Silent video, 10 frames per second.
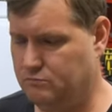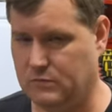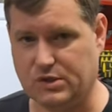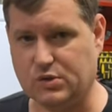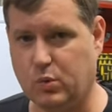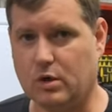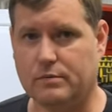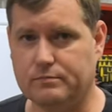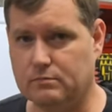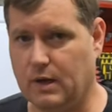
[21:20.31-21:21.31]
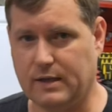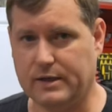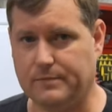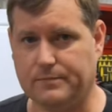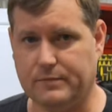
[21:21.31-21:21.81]
They just work. I
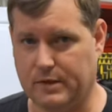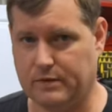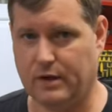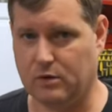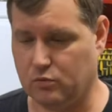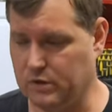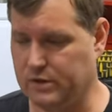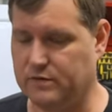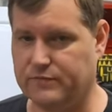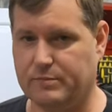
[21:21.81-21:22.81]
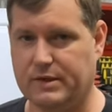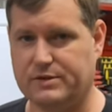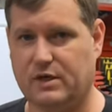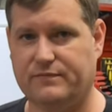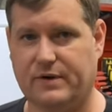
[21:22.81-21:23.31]
like them. They, they are really good for big
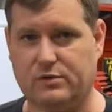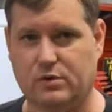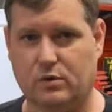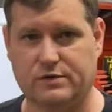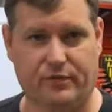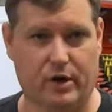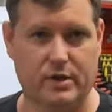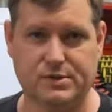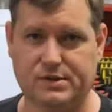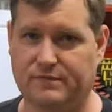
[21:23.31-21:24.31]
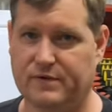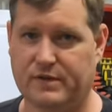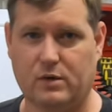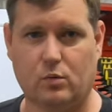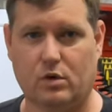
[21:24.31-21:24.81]
stuff and outdoors frames, stuff like
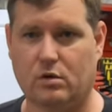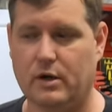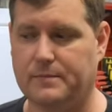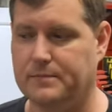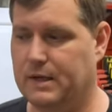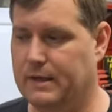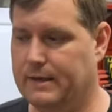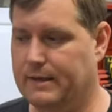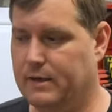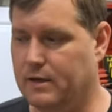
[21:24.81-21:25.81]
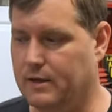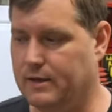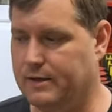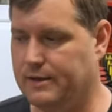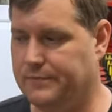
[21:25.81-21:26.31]
that. Work great.
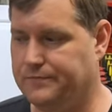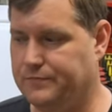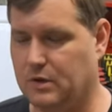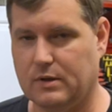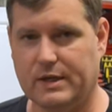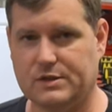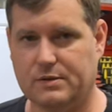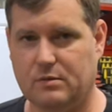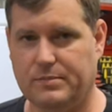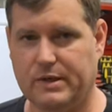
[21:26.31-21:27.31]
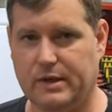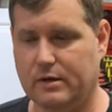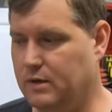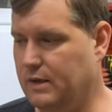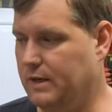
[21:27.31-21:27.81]
Um, our last little bit
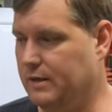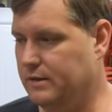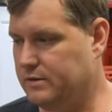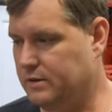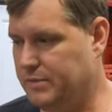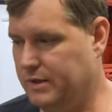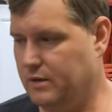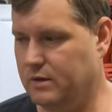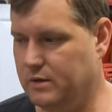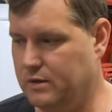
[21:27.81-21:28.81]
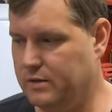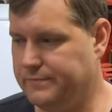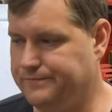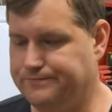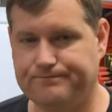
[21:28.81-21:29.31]
here is going to be on uh,
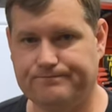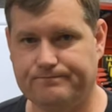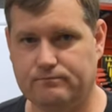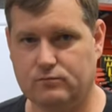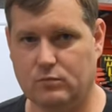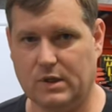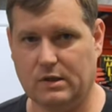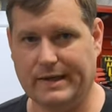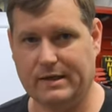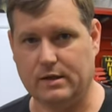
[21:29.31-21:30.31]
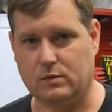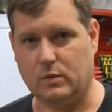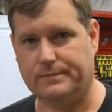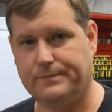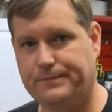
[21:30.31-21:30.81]
my little handheld one.